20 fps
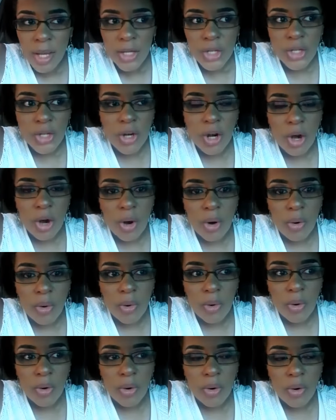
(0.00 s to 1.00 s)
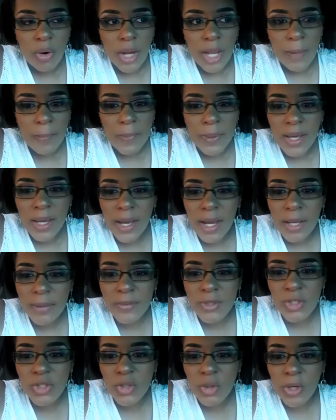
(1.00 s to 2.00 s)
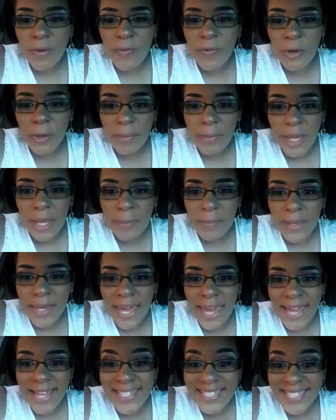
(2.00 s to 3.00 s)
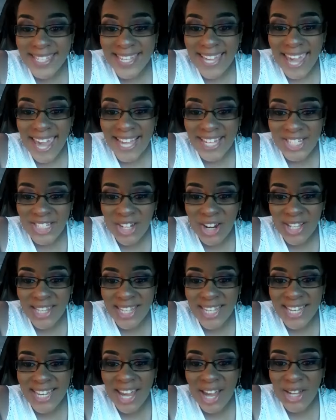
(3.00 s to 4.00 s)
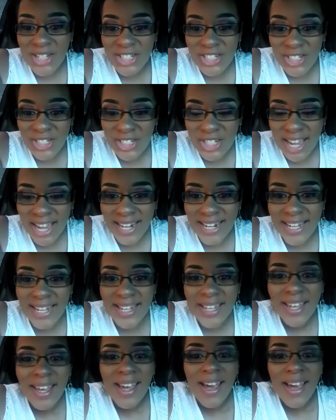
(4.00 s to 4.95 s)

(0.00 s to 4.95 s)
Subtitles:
you know, it becomes sort of your baby. Hey, Dee. Hey, Charlene. Hey, Shoshana.